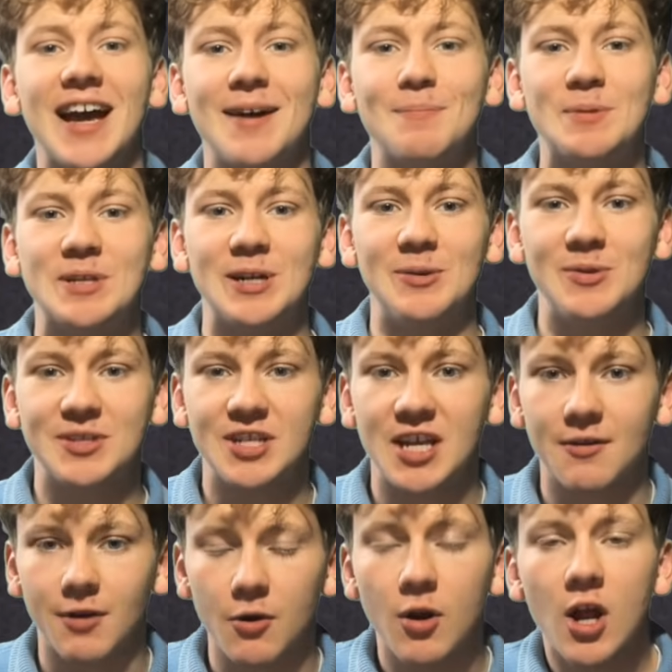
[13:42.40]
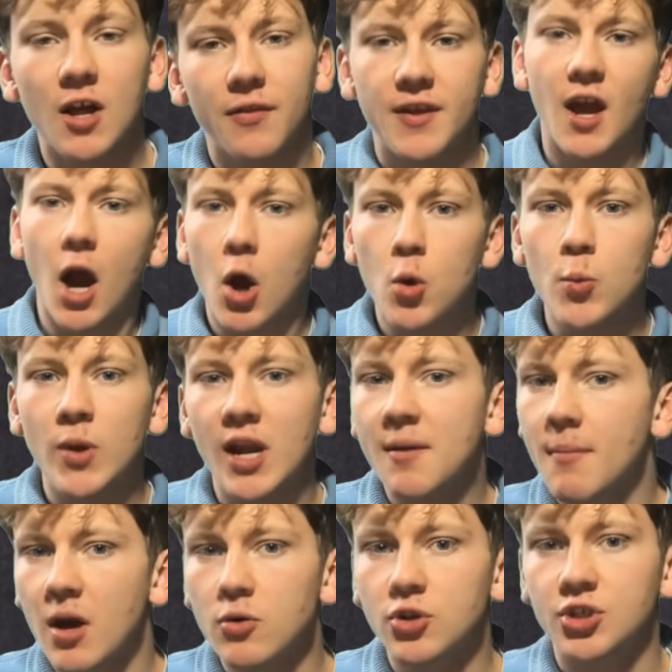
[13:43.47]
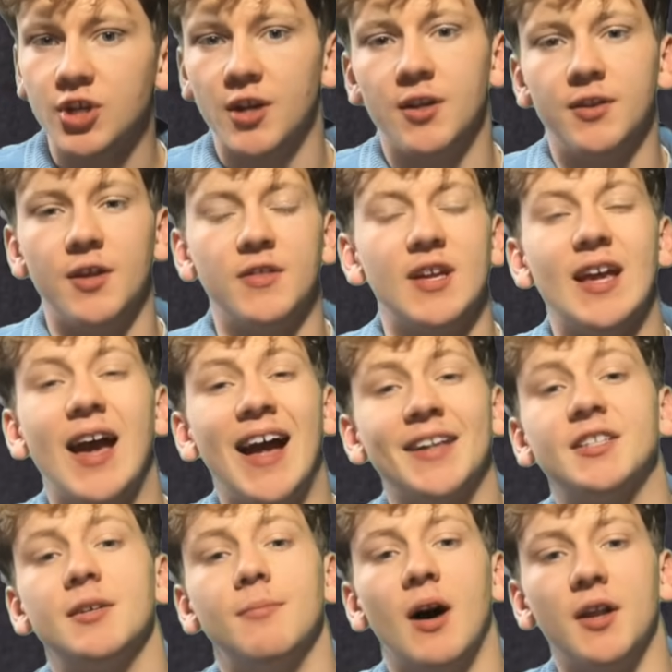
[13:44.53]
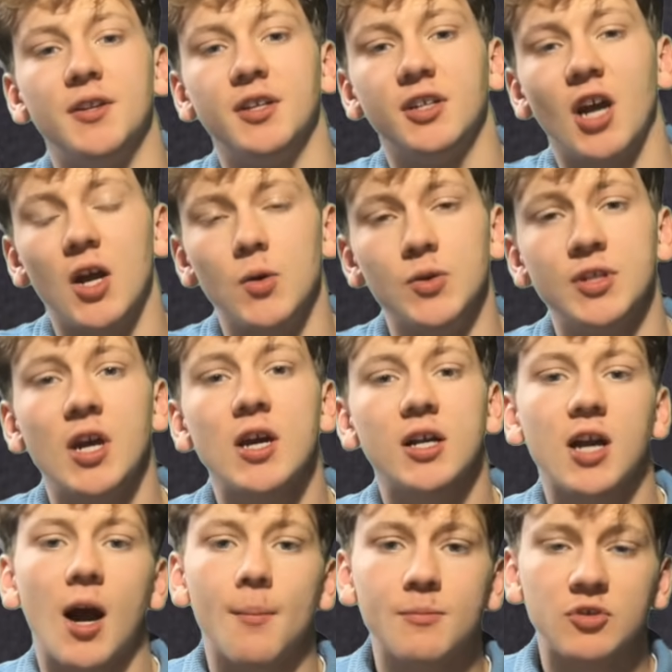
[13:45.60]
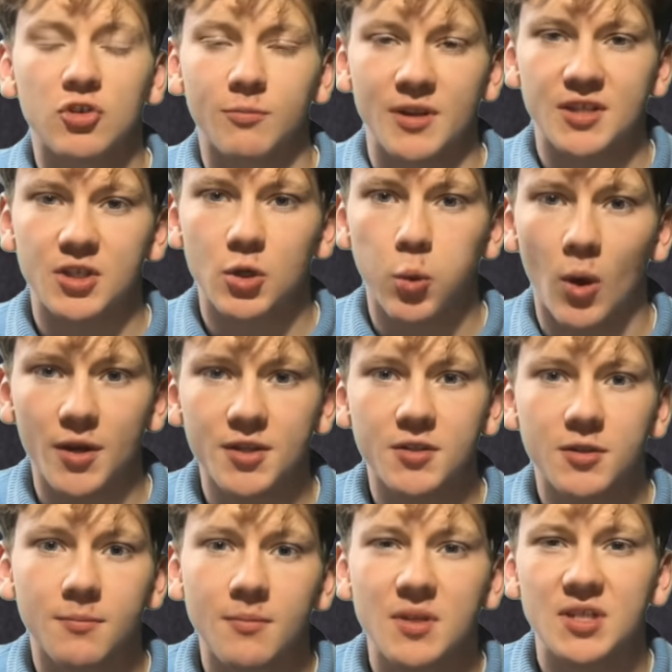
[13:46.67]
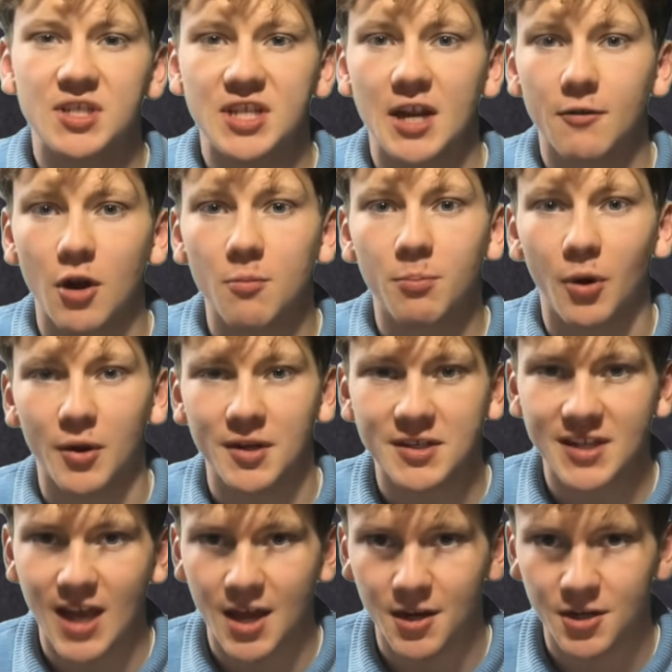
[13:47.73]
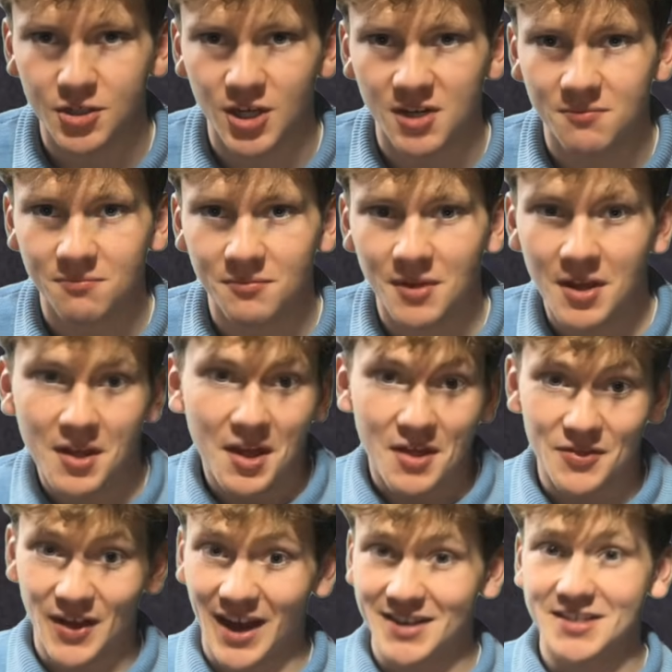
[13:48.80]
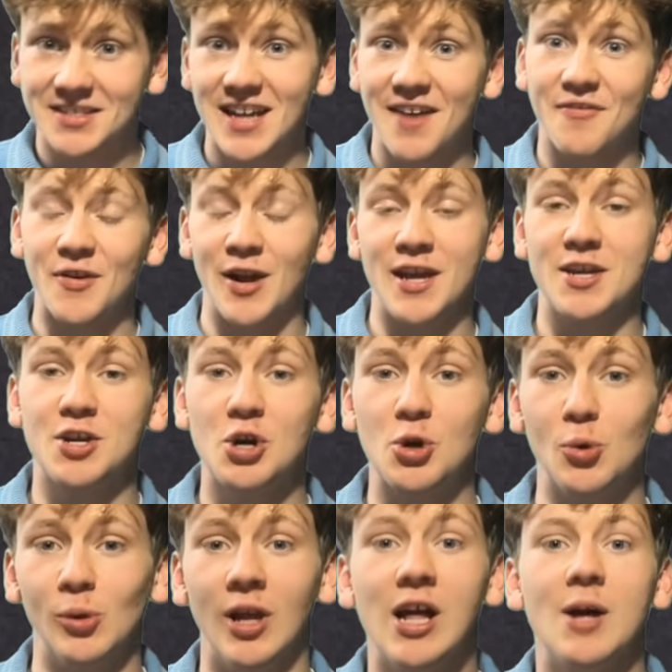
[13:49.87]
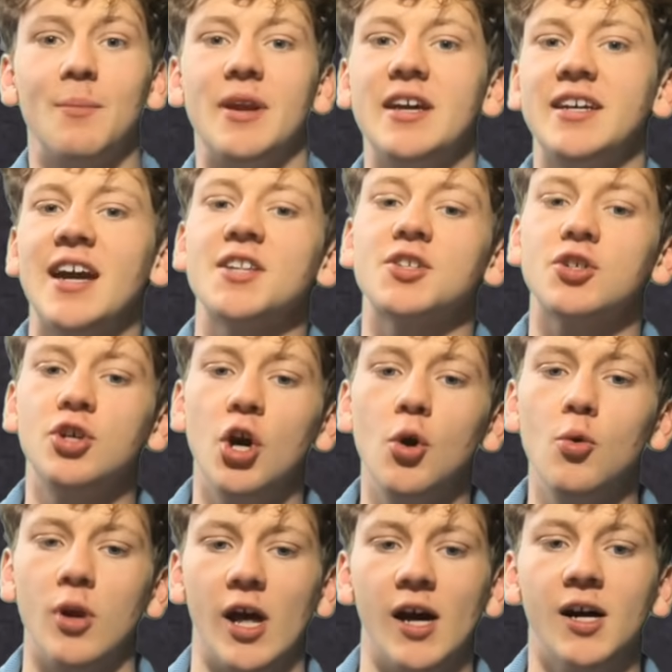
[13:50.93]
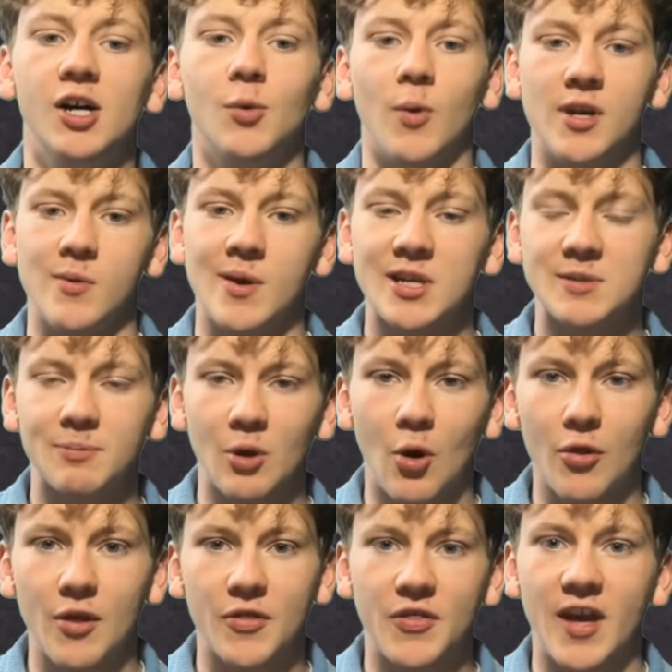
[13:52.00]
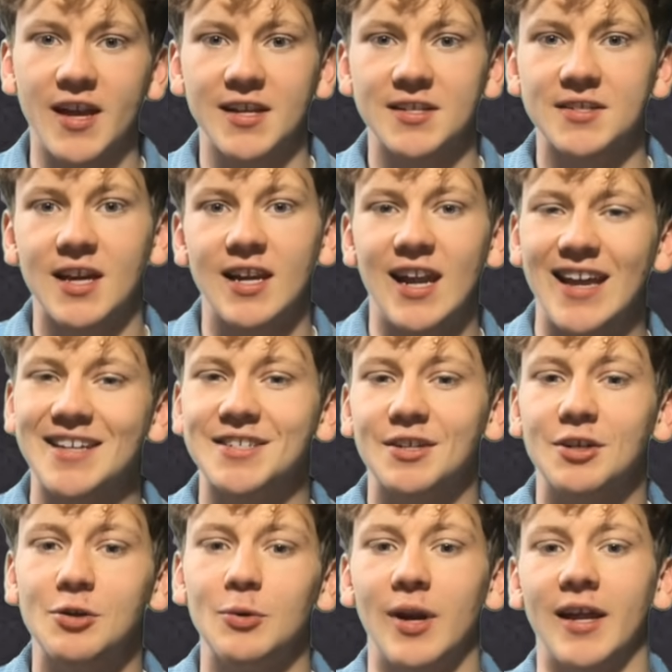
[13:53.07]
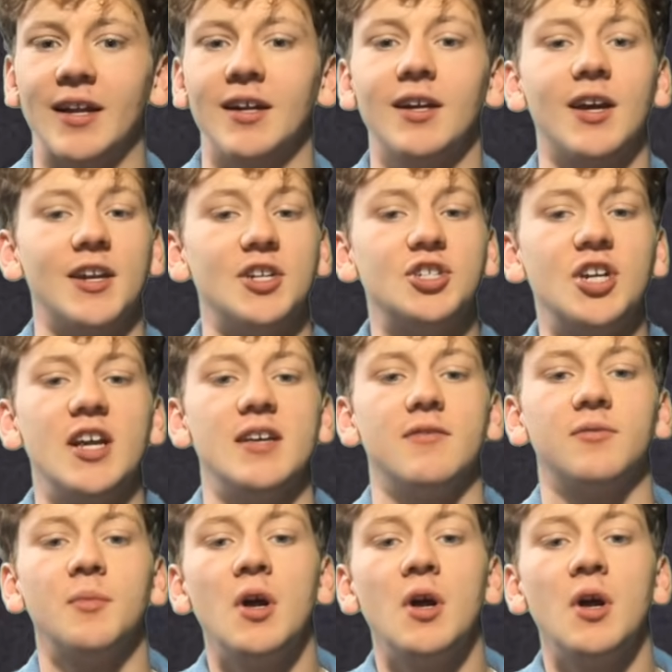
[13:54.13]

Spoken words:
absolute zero, the only motion that the atom undergoes comes from its quantum zero-point energy. That's definitely cool, but it gets cooler when you explore the things that laser cooling can achieve,